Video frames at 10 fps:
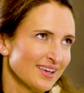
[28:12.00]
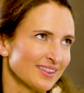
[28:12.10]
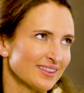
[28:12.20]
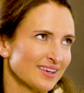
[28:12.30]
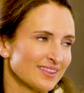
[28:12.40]

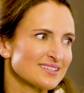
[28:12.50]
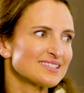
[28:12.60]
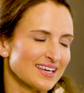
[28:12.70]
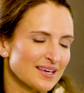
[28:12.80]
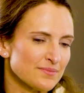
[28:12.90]
The
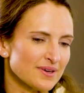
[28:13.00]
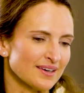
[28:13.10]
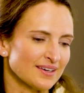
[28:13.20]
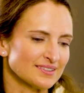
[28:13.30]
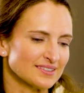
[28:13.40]
team
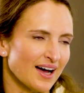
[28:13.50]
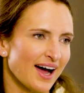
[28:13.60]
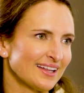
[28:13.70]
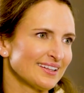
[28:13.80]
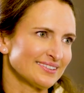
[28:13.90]
is
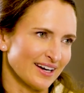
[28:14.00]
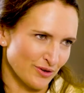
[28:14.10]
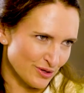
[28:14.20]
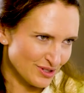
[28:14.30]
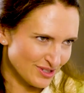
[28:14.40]
highly
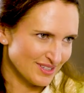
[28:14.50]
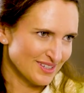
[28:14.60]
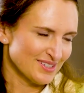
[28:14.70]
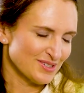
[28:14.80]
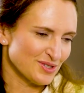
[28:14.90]
diverse.
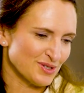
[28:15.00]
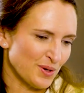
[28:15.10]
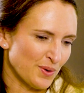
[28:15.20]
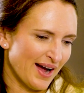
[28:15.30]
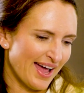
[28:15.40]

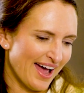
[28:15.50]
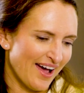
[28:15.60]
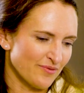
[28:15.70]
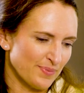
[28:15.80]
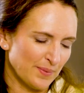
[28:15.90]
So I
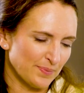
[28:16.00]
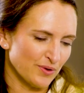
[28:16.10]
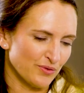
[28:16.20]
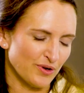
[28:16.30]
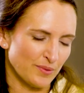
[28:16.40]
have
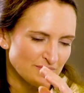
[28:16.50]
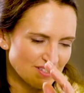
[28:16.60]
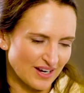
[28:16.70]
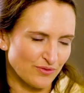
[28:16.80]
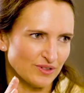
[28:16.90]
people from
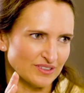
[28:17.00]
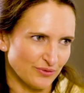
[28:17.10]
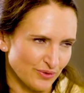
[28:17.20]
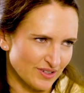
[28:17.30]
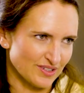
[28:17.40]
several
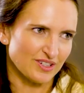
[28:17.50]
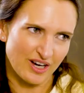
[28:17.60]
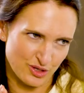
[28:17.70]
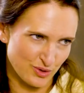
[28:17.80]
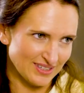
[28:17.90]
different
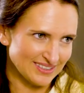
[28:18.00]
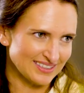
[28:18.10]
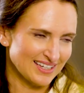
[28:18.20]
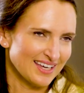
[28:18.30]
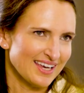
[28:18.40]
countries.
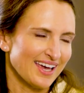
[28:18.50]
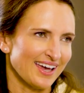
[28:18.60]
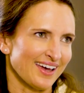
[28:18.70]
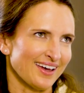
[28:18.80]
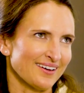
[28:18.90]

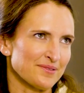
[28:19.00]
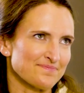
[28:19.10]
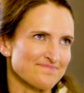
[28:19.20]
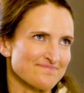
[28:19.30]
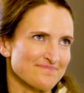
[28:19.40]

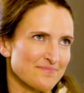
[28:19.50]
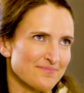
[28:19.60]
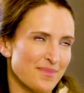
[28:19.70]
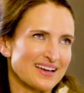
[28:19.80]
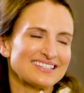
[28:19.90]

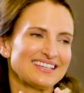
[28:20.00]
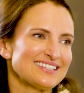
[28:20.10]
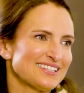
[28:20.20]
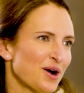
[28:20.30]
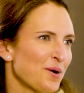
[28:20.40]
My
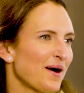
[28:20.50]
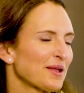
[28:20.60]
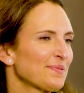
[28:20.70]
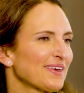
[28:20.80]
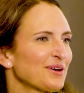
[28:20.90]
CTO
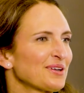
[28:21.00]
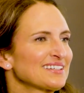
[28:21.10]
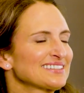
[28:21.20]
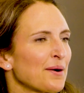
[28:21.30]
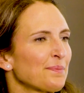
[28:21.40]
might be a good
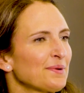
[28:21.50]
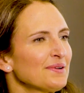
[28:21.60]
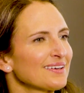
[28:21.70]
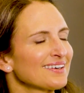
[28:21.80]
example.